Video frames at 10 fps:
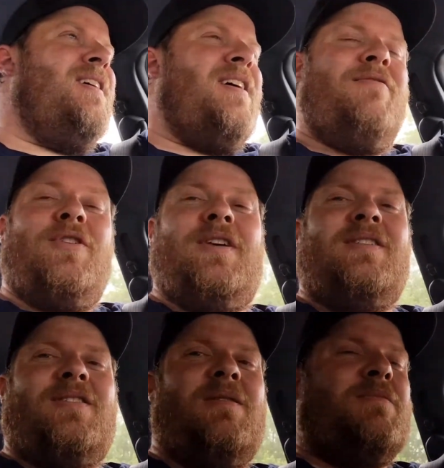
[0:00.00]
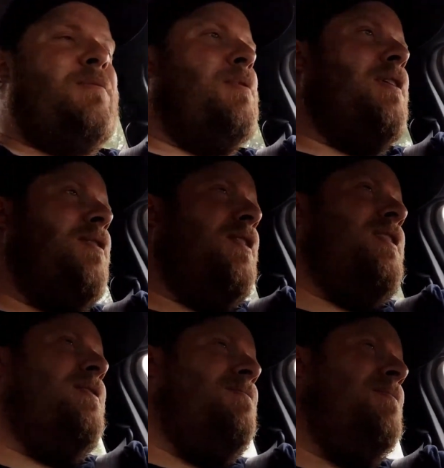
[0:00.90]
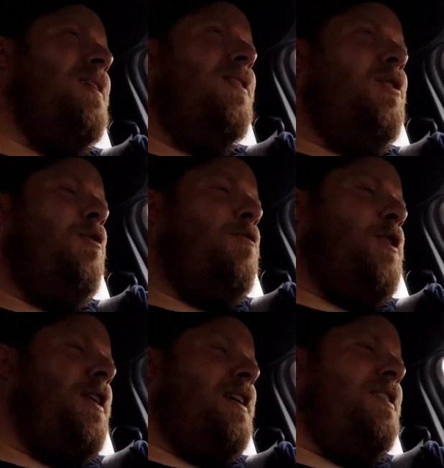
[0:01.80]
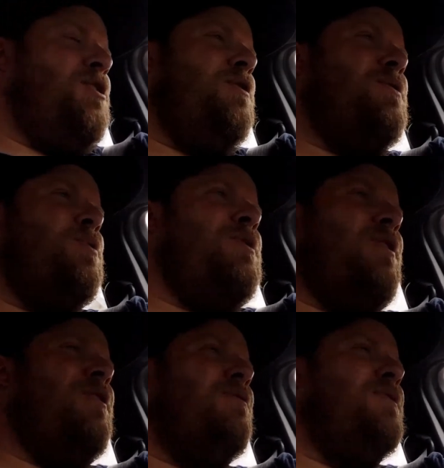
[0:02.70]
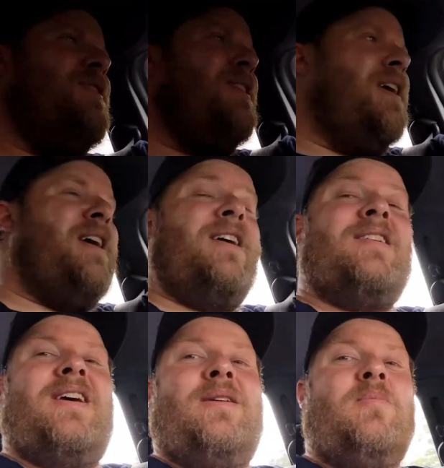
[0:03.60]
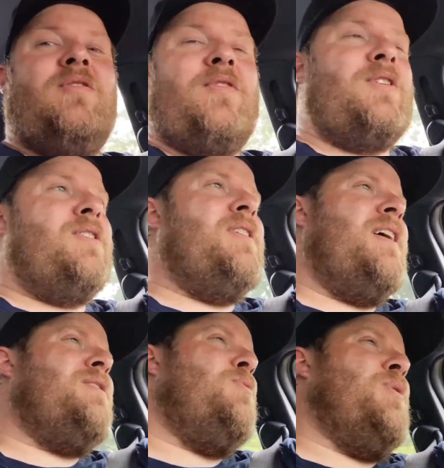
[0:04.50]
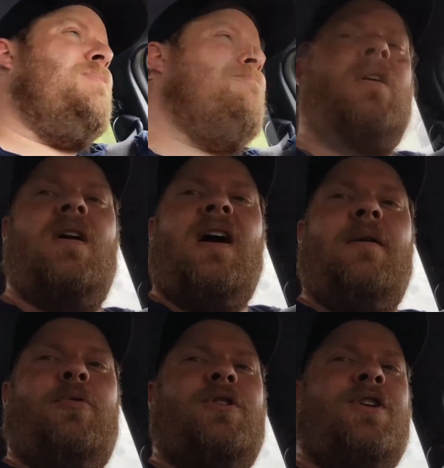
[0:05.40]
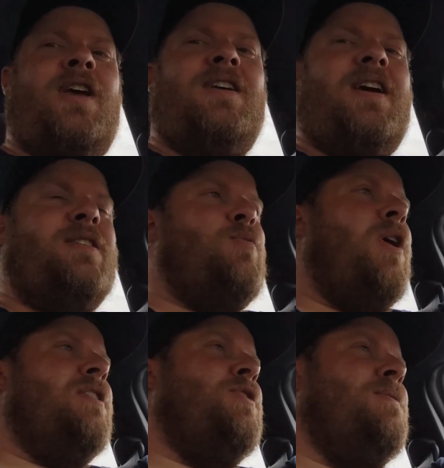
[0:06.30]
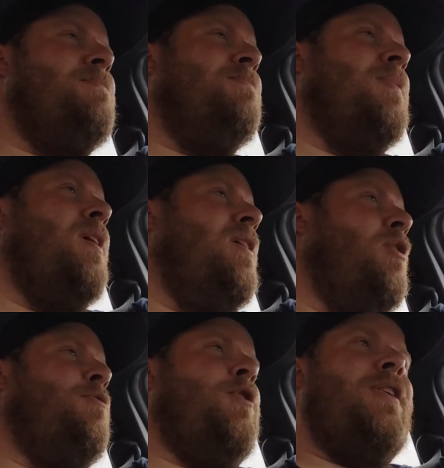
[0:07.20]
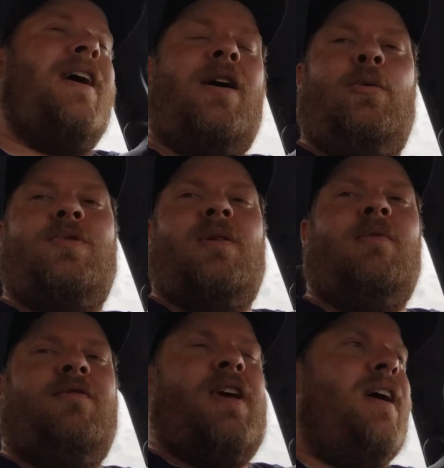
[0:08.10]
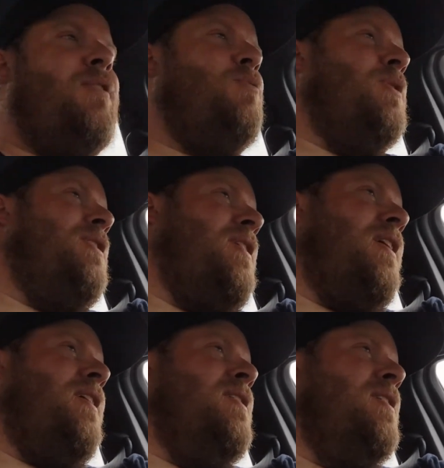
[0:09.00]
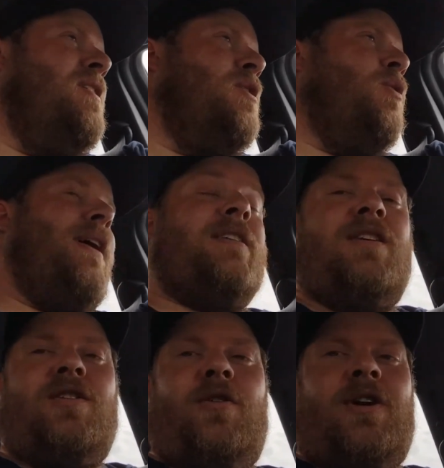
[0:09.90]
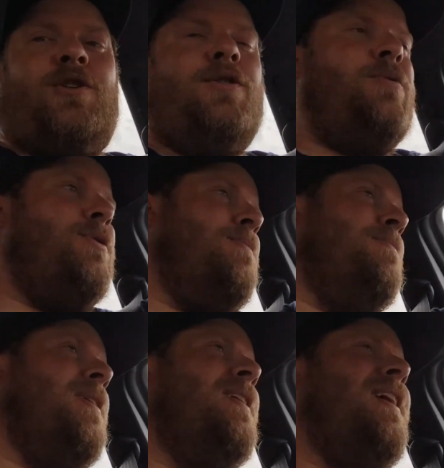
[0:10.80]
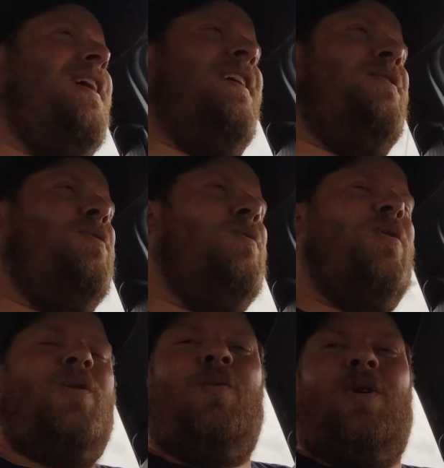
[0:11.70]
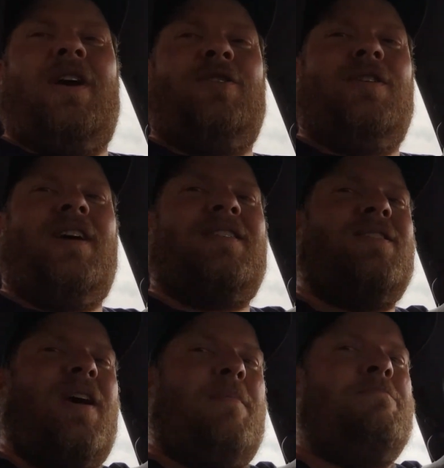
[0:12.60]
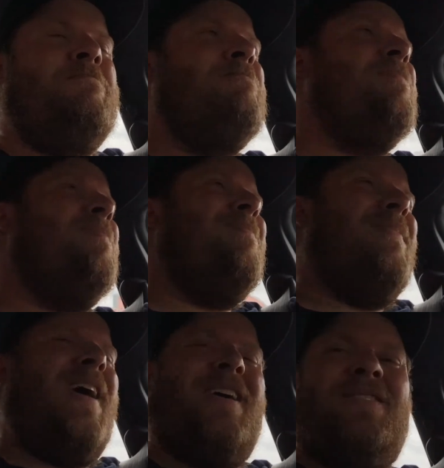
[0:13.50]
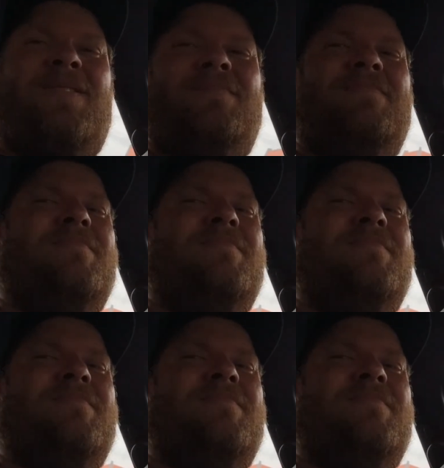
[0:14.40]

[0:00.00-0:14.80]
Everything seems to be all good. Hopefully that issue is resolved, and I can move on to the next one. I appreciate you guys watching. Hopefully that helps some of you out with correcting your issues, and we'll catch you next time. Thanks.